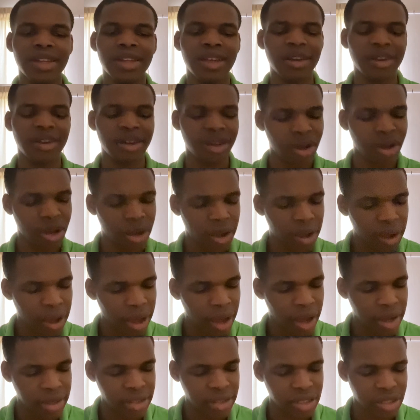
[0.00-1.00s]
Like,
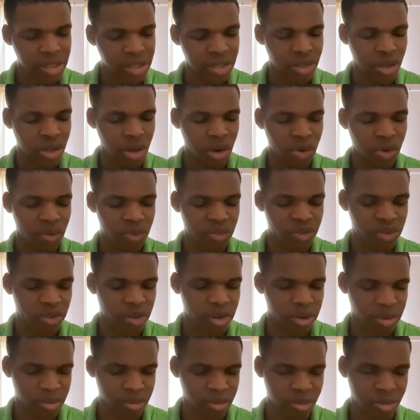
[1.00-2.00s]
how did it go
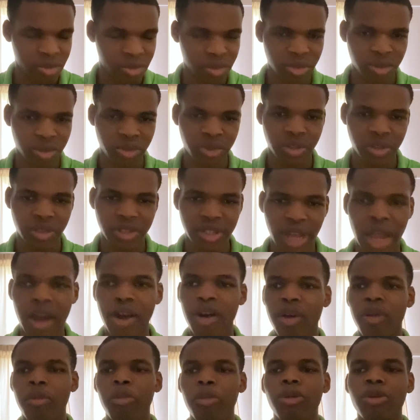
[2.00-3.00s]
from
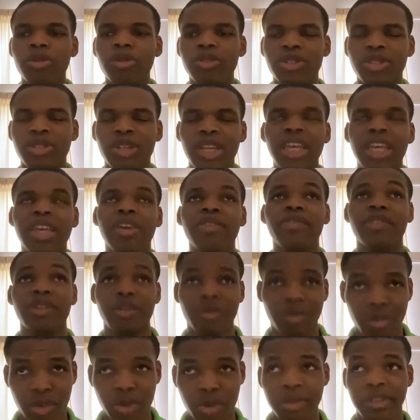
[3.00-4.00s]
terrible to
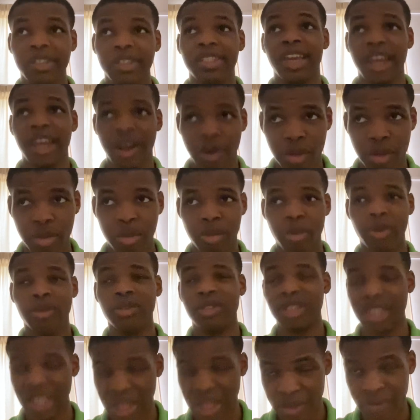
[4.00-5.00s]
even more terrible
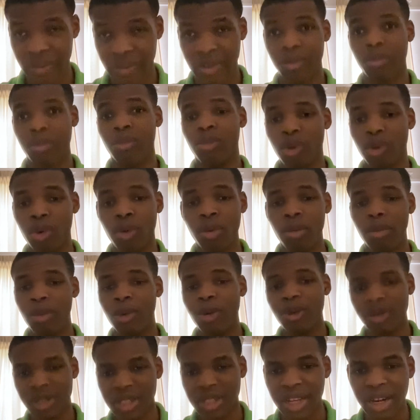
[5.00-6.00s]
to even
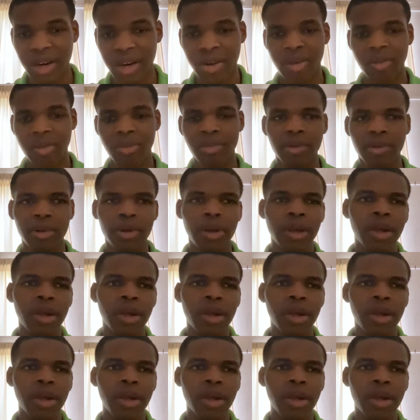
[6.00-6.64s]
more terrible?